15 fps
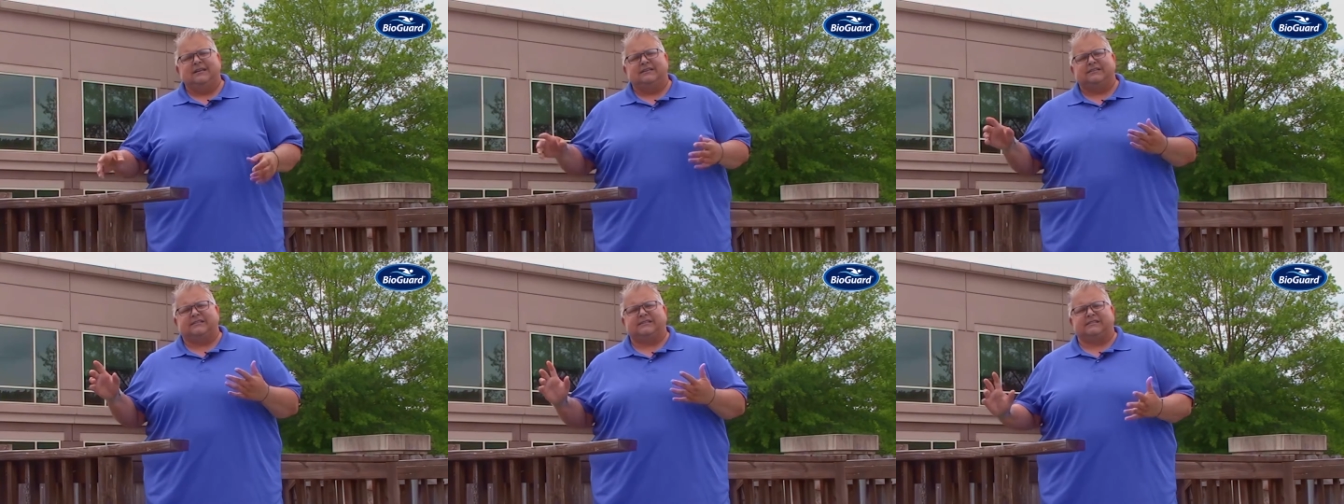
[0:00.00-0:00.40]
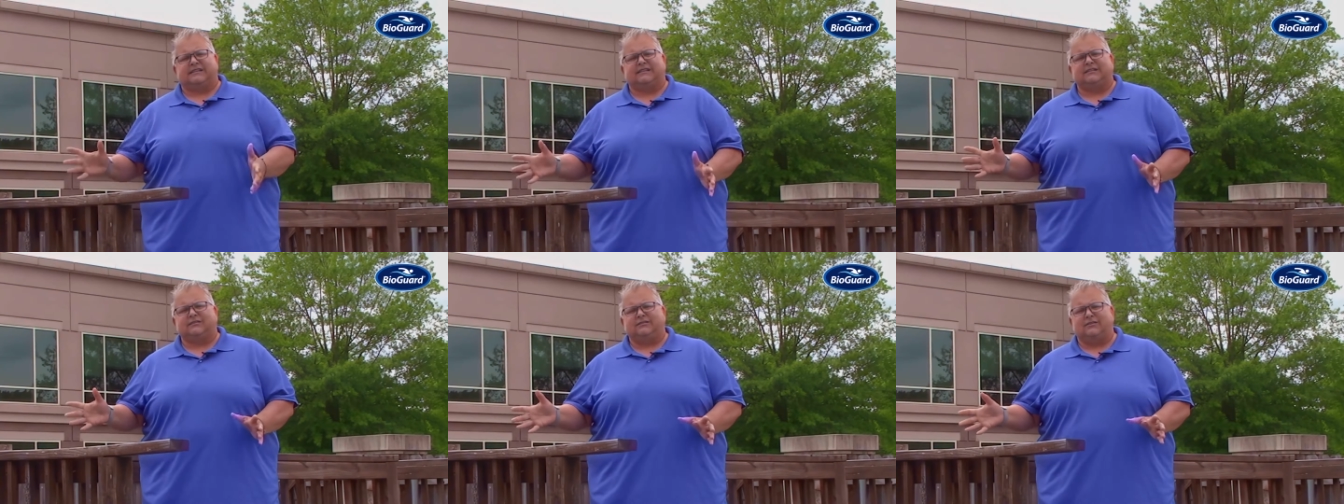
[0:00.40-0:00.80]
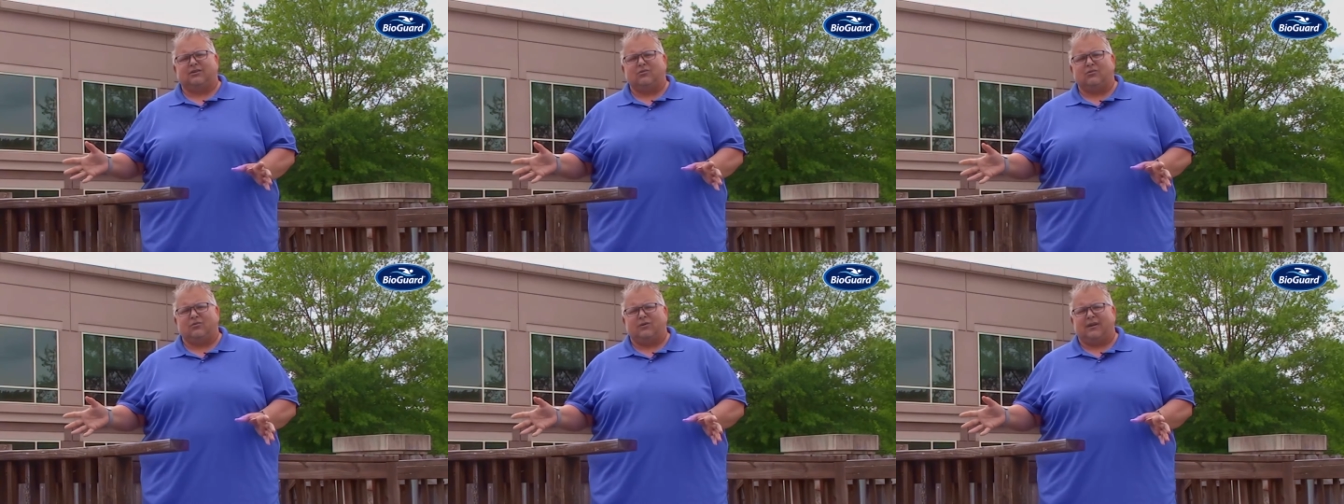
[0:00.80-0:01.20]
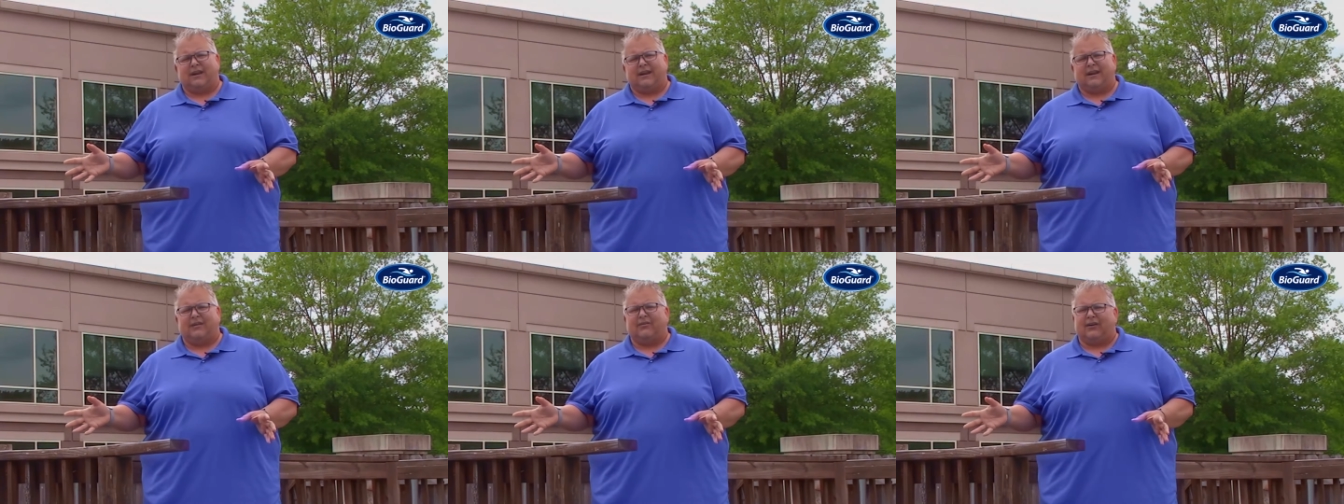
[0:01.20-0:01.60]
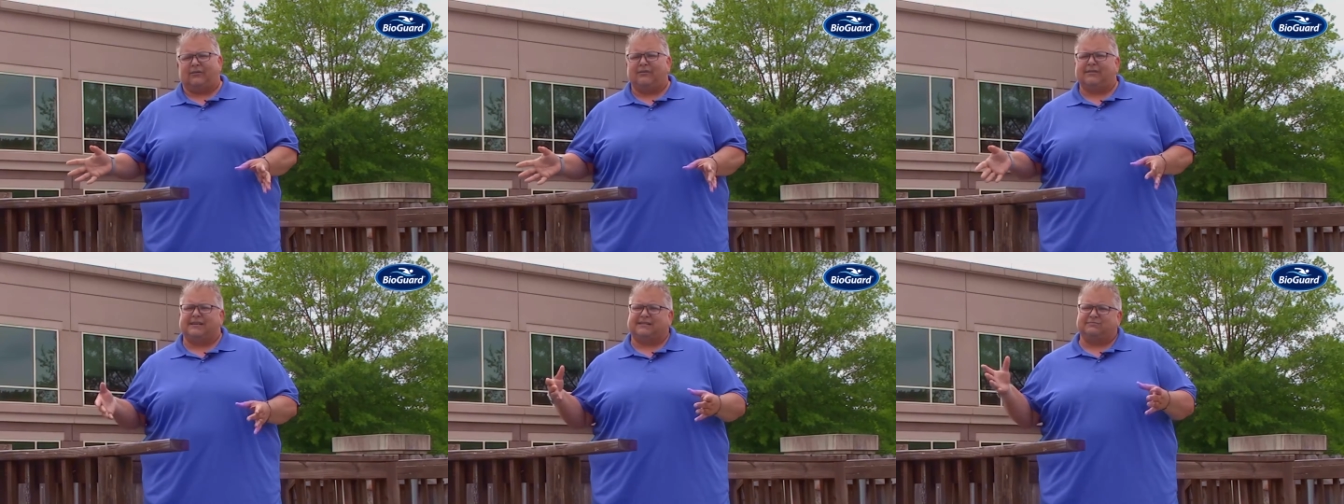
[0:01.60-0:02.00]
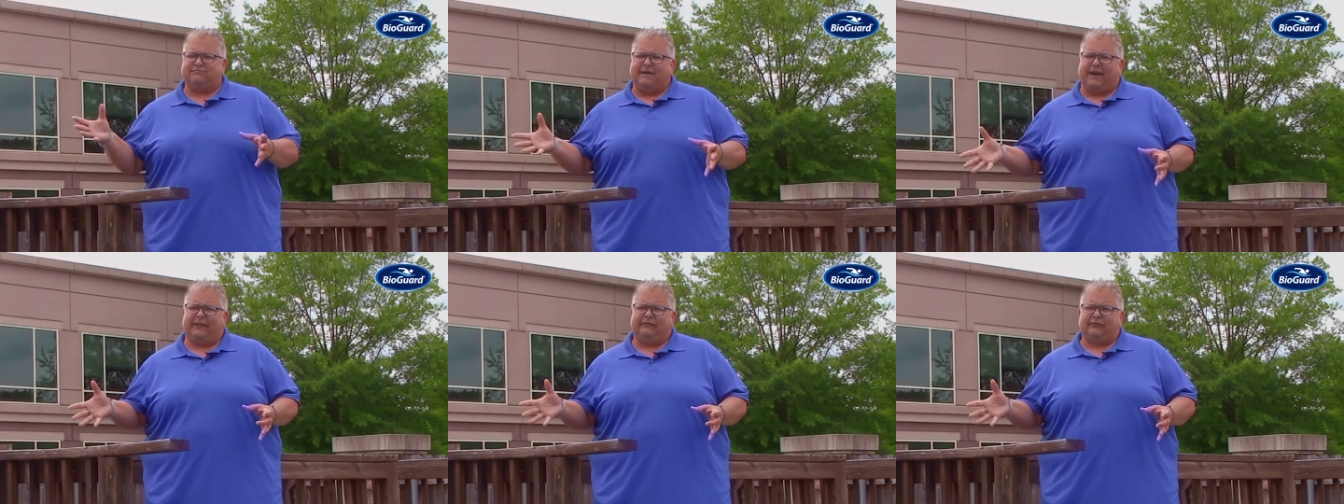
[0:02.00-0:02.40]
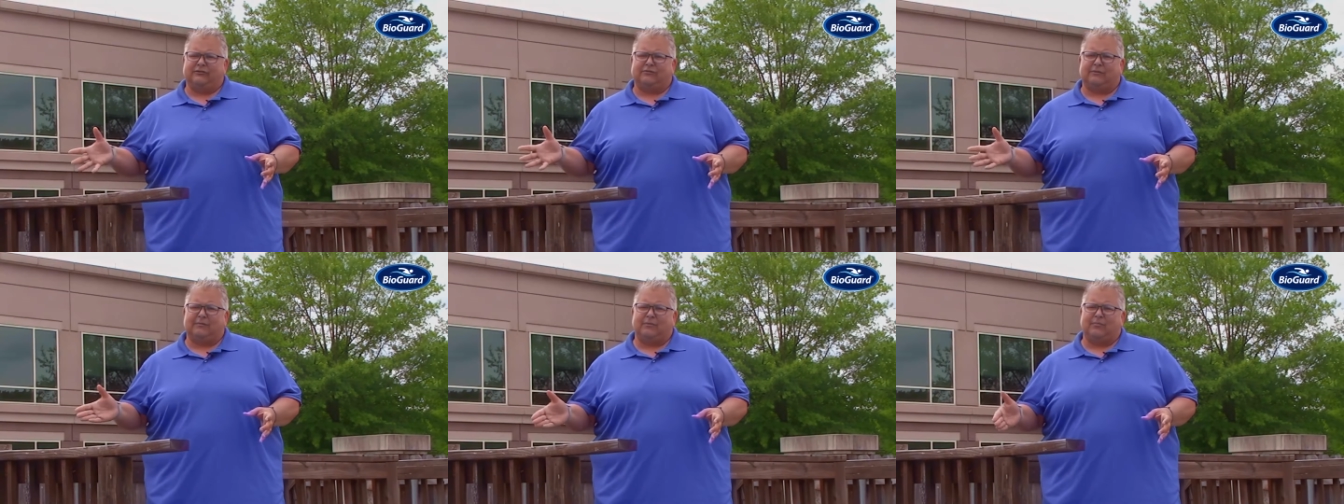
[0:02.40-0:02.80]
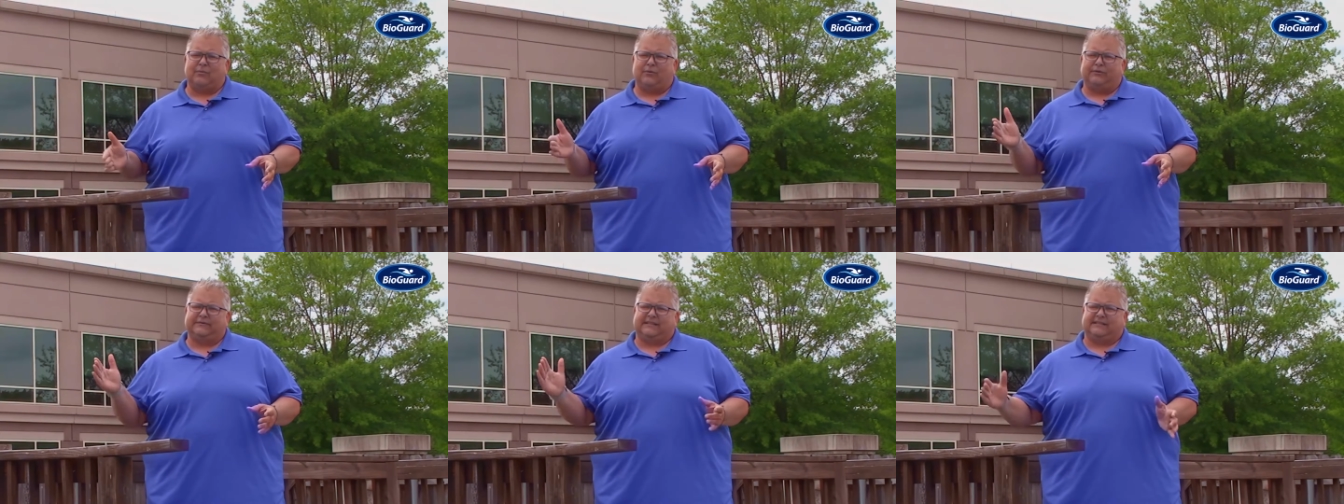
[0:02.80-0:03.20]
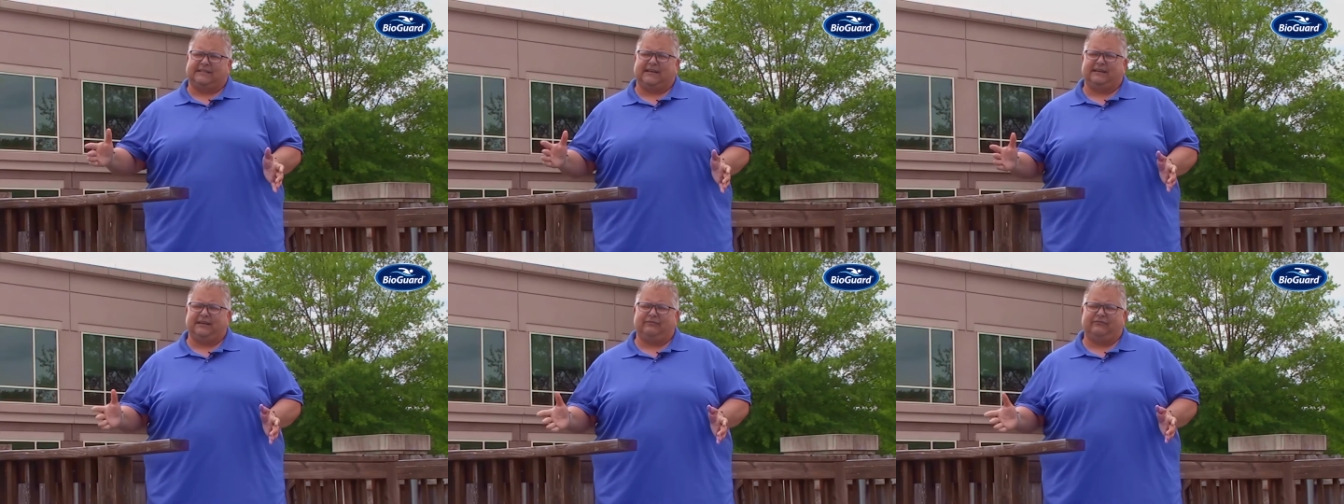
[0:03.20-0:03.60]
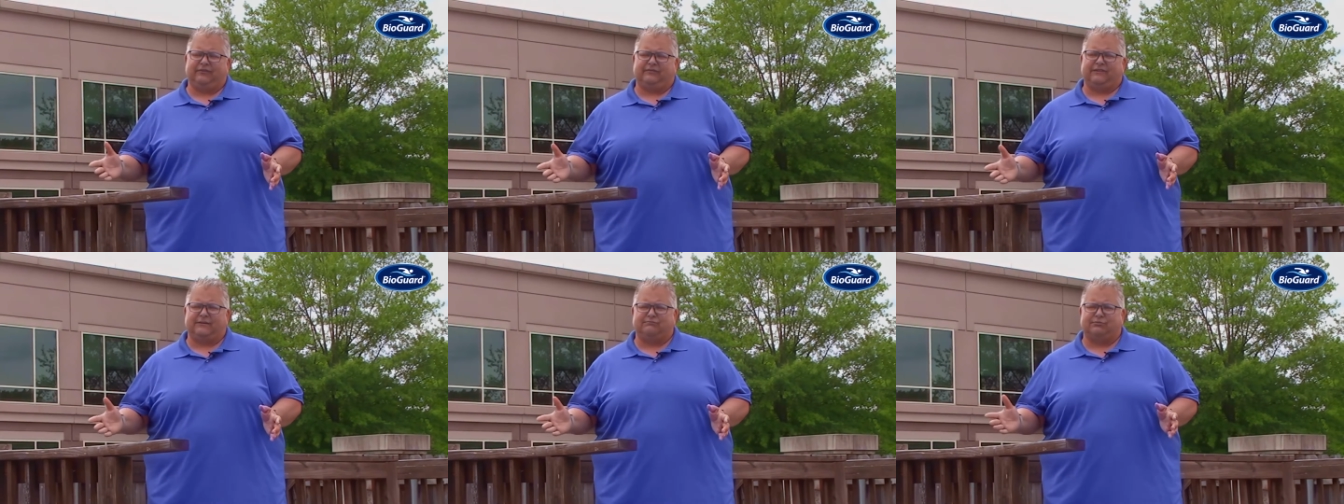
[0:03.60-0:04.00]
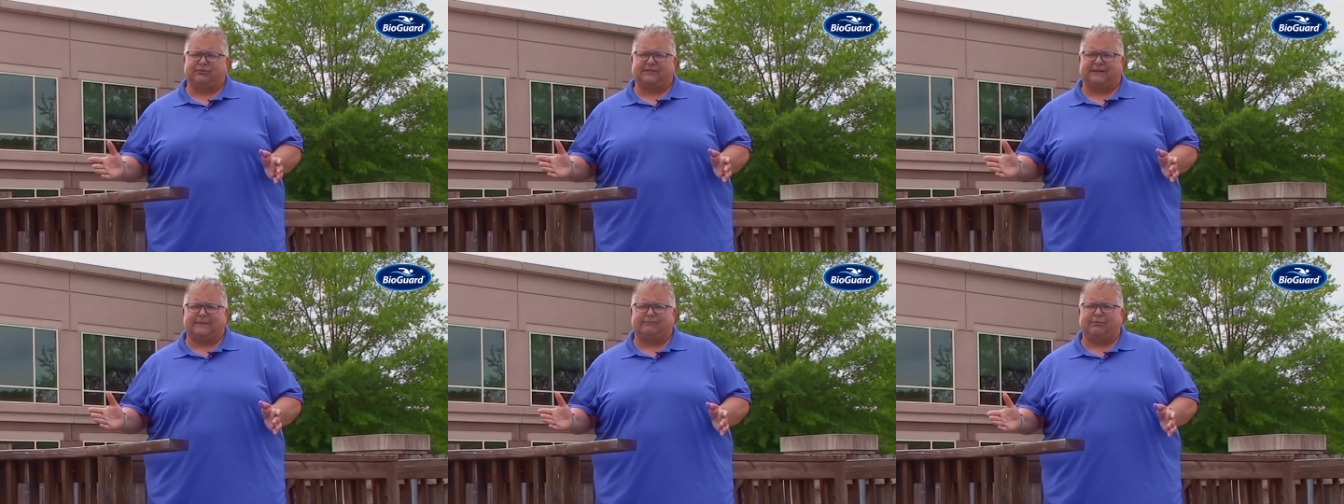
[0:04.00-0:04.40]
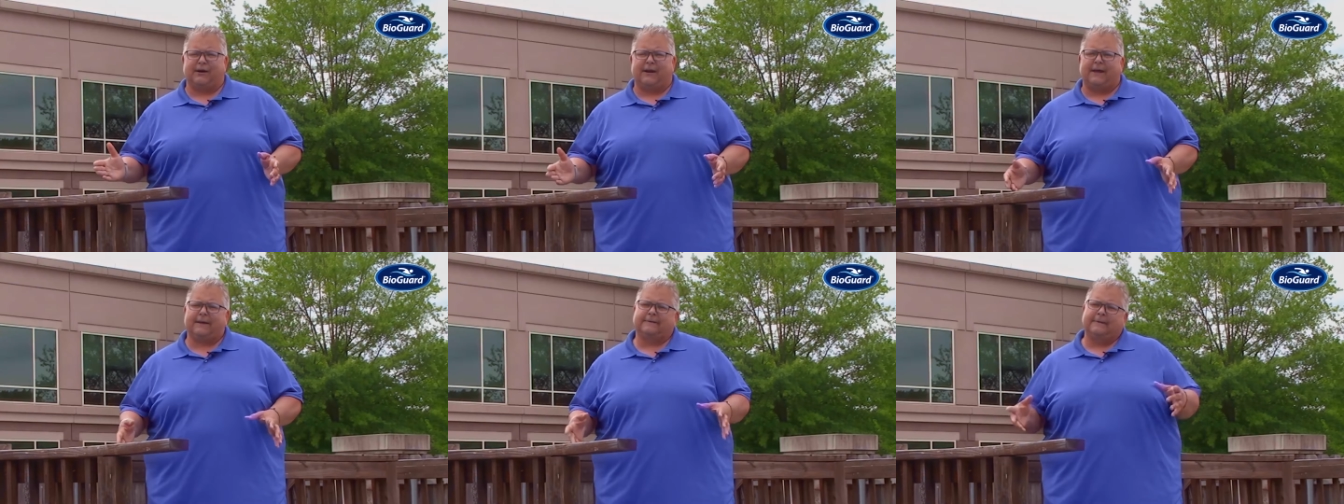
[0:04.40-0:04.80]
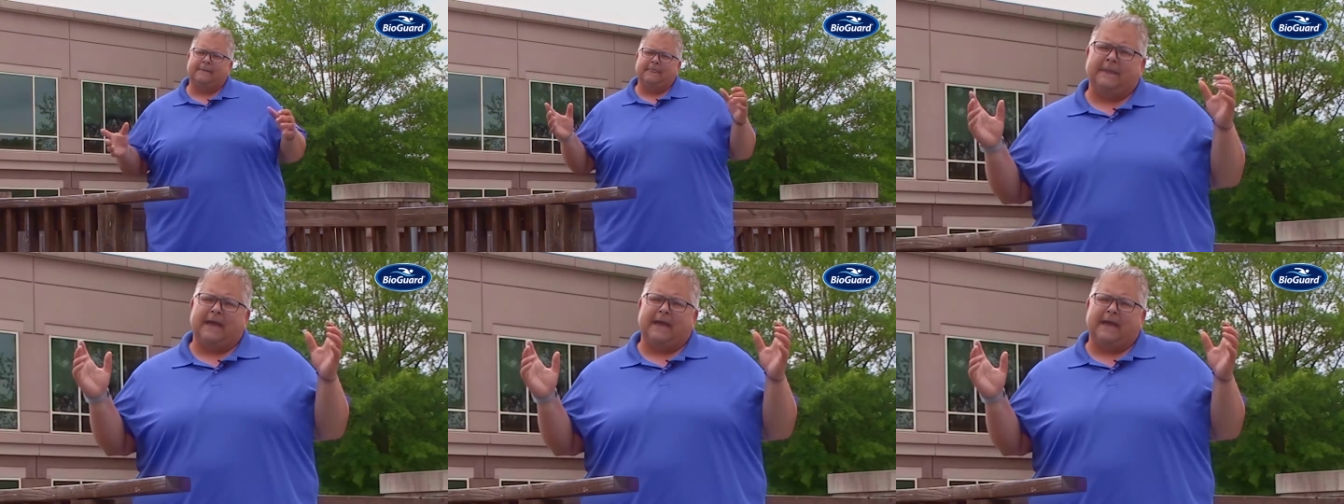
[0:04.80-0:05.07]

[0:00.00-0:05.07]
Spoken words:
Stick to the chlorinating liquid that's made for swimming pools, the 10 to 15% product,